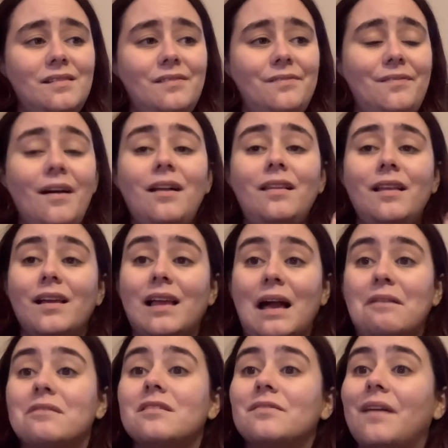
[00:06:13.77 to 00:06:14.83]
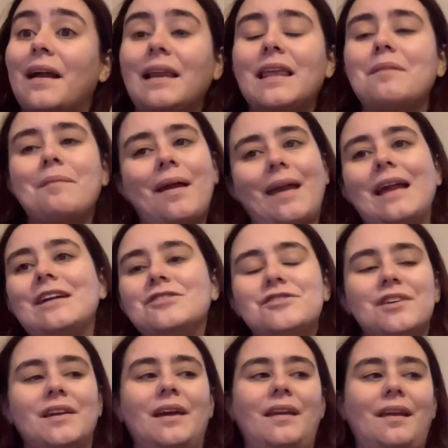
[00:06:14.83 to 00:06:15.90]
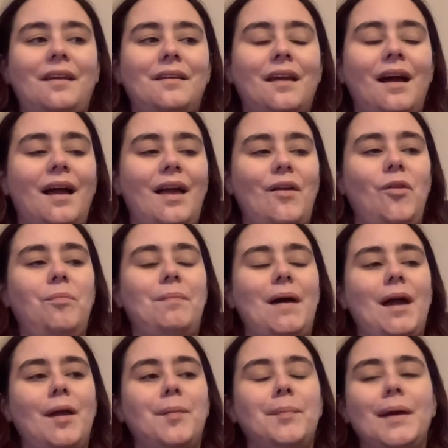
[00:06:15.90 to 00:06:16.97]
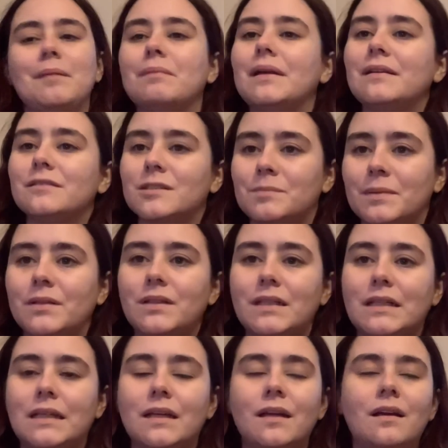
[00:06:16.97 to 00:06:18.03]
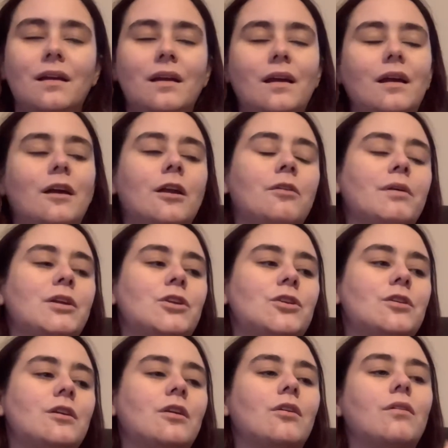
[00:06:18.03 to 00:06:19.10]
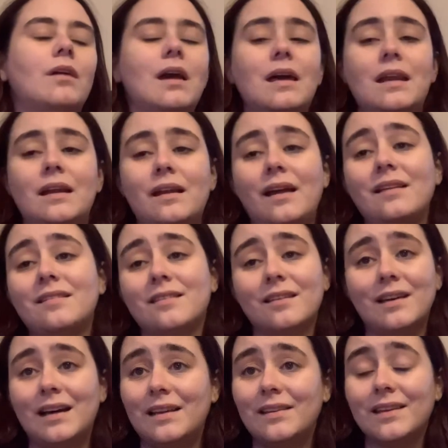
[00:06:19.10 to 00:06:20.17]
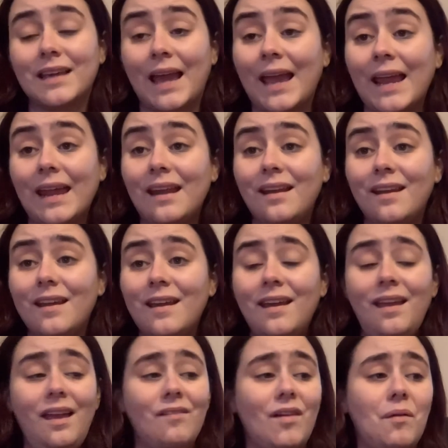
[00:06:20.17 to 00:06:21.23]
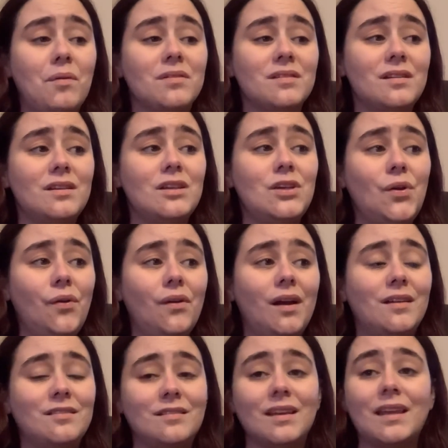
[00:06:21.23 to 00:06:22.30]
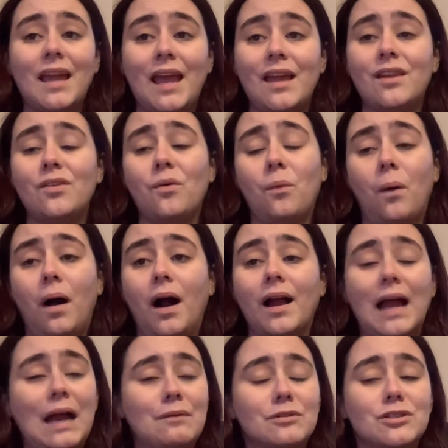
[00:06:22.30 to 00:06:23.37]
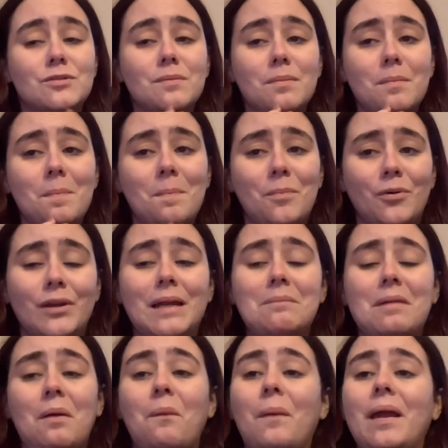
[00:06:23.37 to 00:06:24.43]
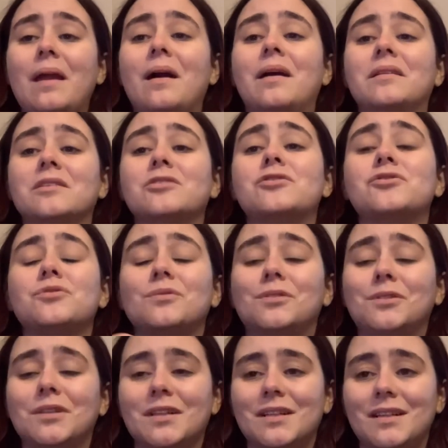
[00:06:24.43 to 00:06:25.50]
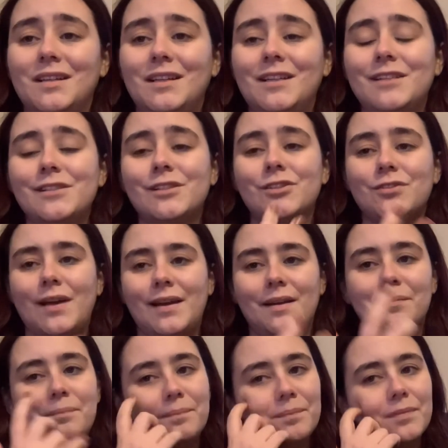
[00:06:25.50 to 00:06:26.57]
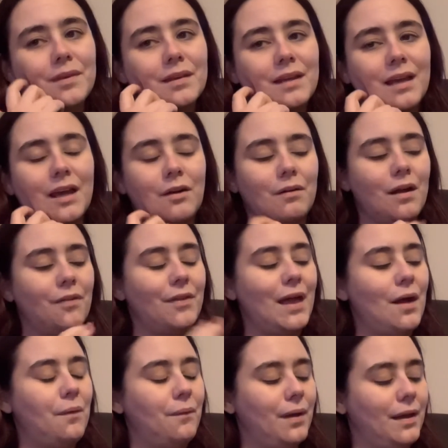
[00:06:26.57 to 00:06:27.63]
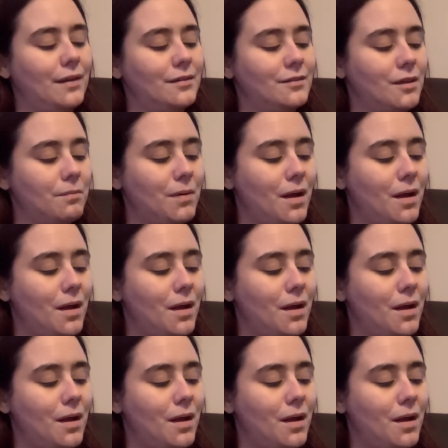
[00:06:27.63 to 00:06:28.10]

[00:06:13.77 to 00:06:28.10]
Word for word: felt like I was finally my age again and not held back by my disability. Which, granted, I still had the cane, that I wasn't utilizing the cane walk. I was putting my weight on the stroller to try to get around that way. So